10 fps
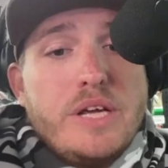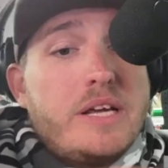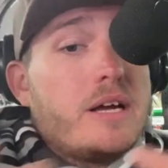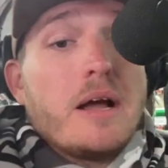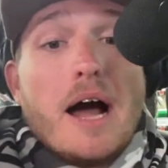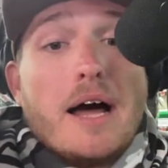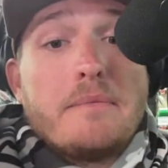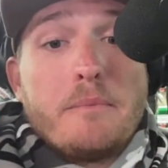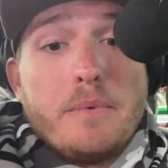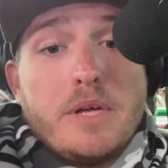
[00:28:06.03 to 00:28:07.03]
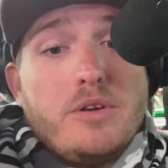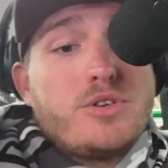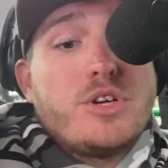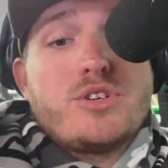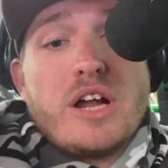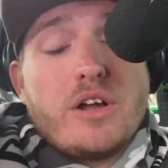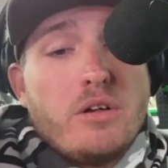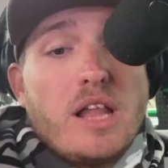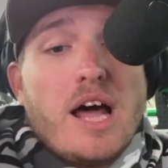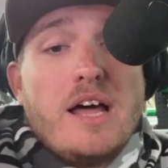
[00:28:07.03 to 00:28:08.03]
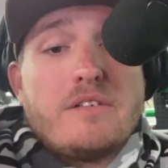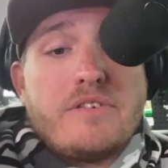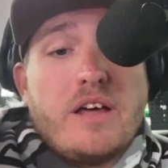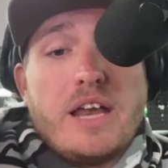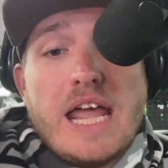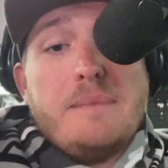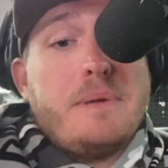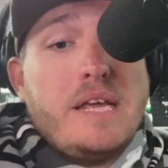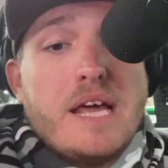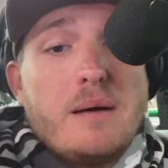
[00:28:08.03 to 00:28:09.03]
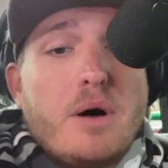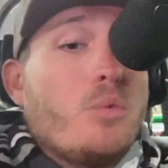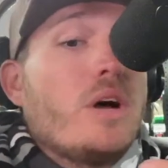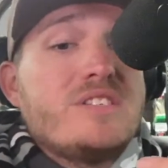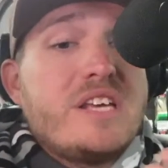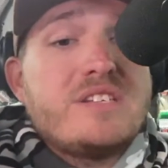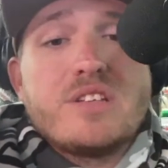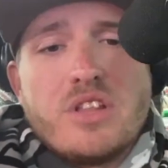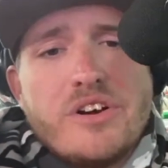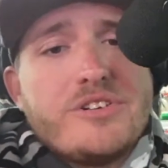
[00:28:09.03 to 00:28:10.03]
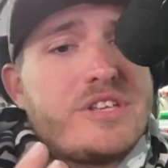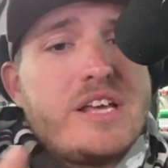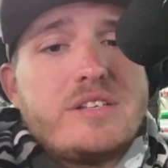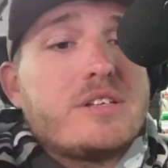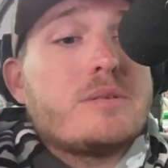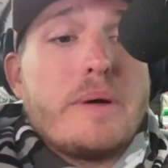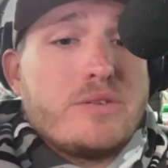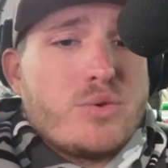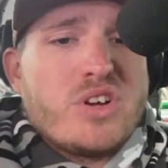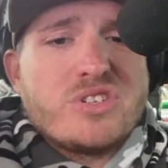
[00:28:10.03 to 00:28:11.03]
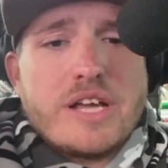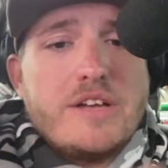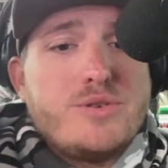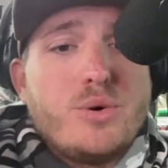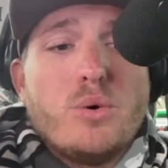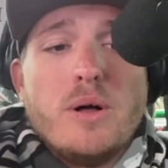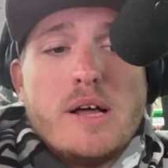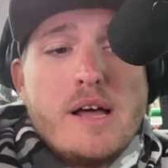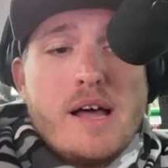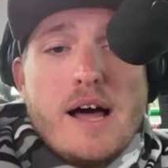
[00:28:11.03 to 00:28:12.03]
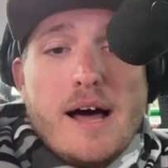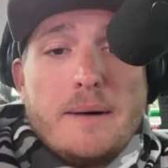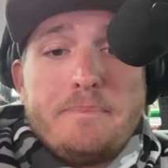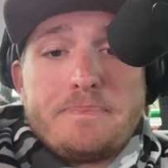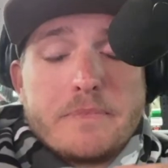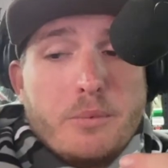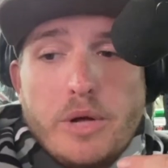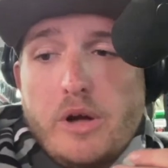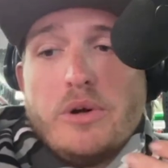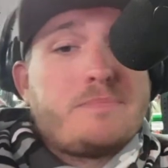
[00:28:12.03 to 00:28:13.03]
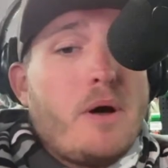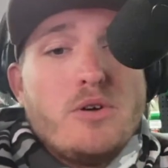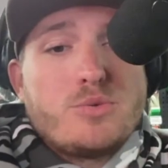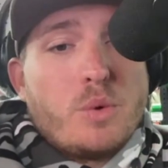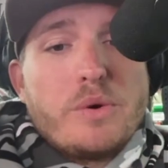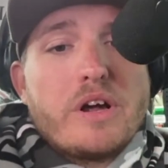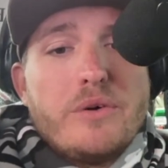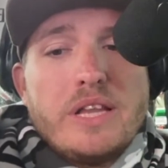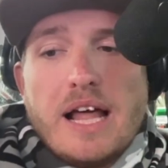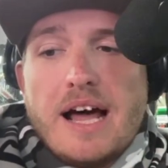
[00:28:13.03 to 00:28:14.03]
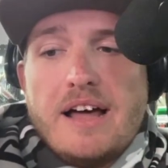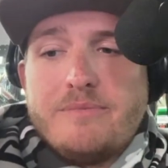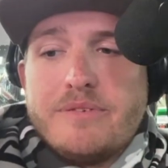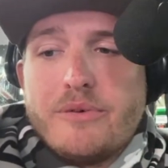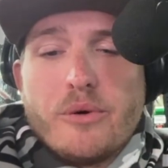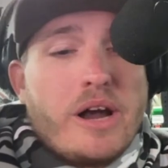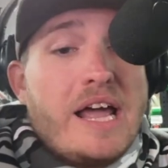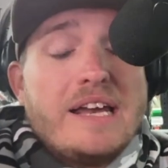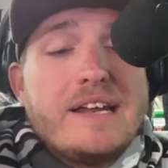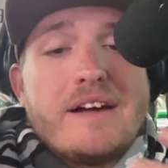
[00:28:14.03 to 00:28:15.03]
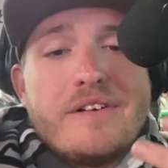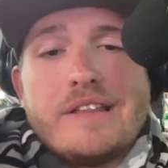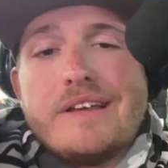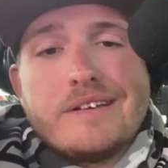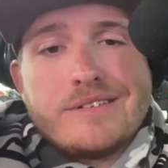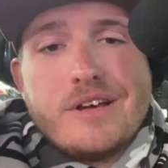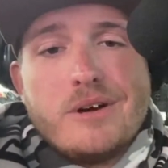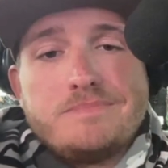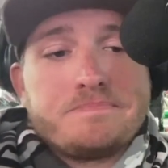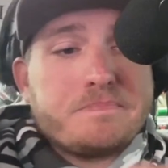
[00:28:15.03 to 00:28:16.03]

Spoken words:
week. We usually try to go live at 8 p.m. on Wednesdays and Thursdays. Just depends with our schedule. We always post when we're going live beforehand and everything. So